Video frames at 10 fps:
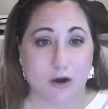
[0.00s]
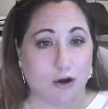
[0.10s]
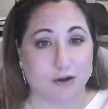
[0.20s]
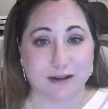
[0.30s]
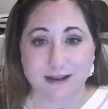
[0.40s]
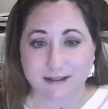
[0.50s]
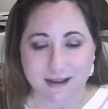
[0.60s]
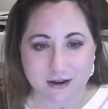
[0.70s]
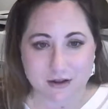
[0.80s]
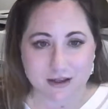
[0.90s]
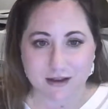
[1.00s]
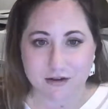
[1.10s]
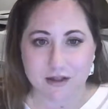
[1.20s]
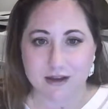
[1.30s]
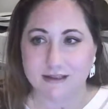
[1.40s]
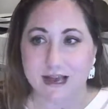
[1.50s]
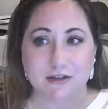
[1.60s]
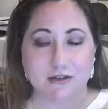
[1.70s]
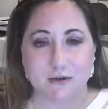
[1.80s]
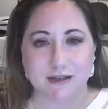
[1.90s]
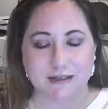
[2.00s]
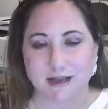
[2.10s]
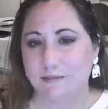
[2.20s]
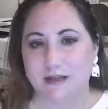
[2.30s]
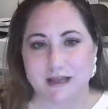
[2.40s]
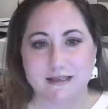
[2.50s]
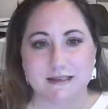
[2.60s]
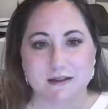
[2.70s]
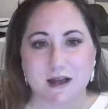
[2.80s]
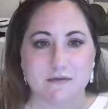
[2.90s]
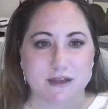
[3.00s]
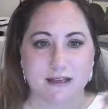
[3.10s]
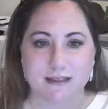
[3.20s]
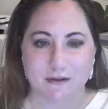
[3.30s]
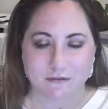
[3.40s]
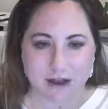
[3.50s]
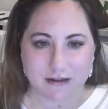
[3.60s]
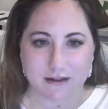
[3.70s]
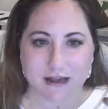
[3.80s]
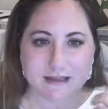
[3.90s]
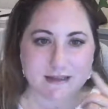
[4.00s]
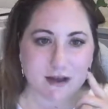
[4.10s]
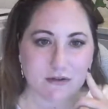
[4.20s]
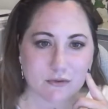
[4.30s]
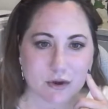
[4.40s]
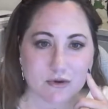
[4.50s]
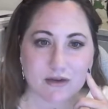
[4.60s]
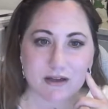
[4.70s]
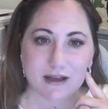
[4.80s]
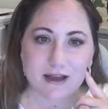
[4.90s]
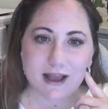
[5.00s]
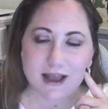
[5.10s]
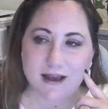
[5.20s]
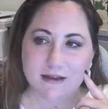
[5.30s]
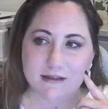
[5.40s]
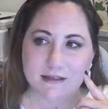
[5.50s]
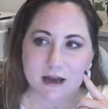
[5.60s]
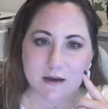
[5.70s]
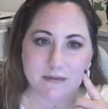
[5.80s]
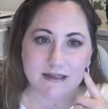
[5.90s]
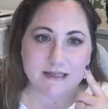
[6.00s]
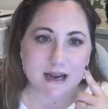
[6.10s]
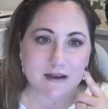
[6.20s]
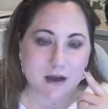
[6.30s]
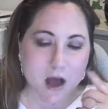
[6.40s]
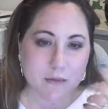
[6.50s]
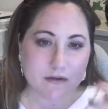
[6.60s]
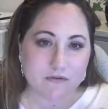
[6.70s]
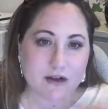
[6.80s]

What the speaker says: early in the year that it's actually going to take place. A lot of things get finalized down the road. And it's not uncommon